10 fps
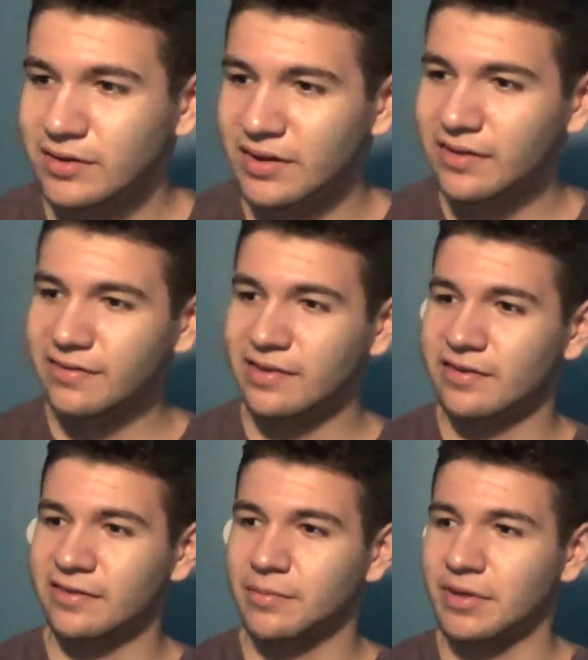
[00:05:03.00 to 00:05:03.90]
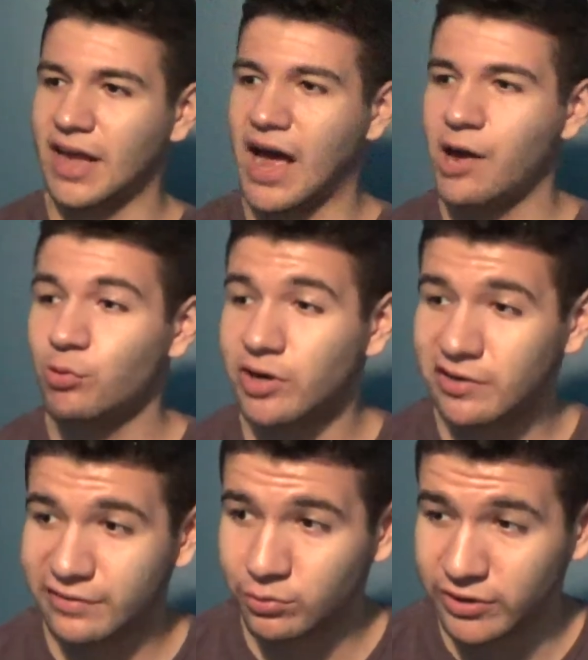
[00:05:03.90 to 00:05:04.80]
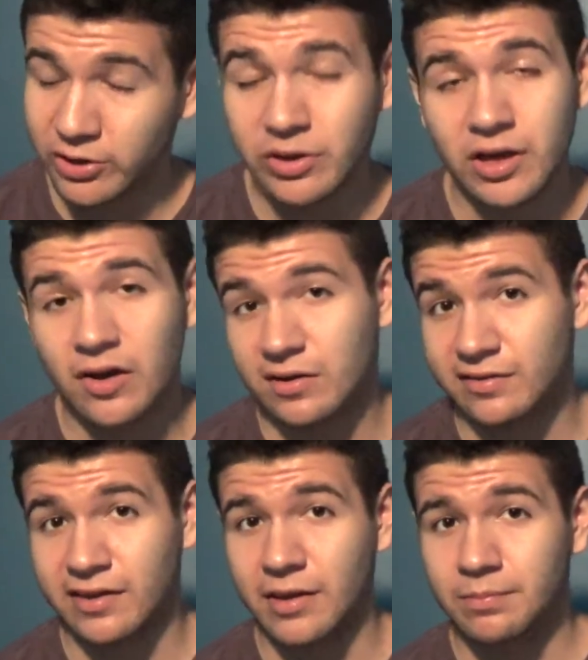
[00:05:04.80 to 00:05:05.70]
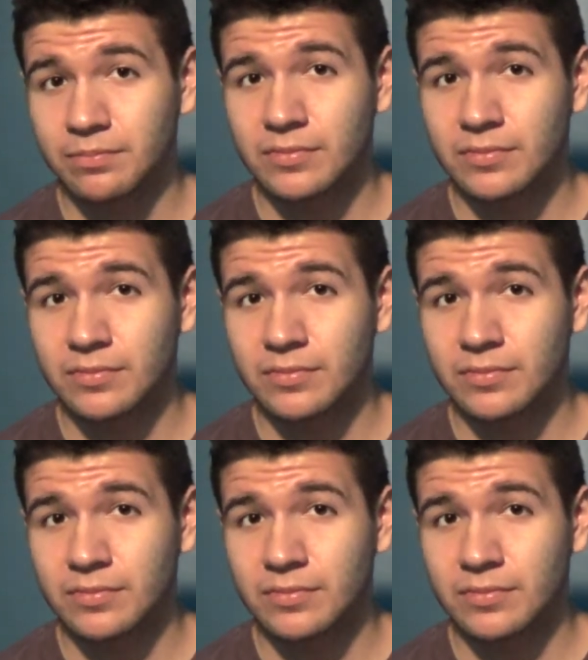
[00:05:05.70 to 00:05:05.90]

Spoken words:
This is something I run into nearly all the time,